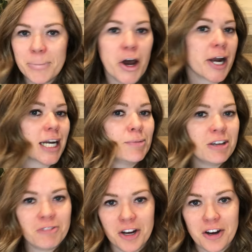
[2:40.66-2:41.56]
Not going to
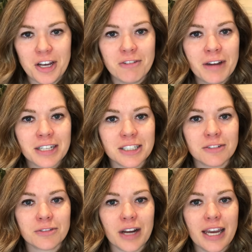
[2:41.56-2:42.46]
be very
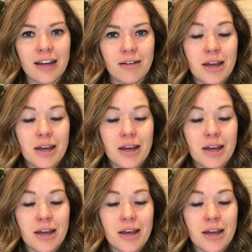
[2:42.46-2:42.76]
effective, right?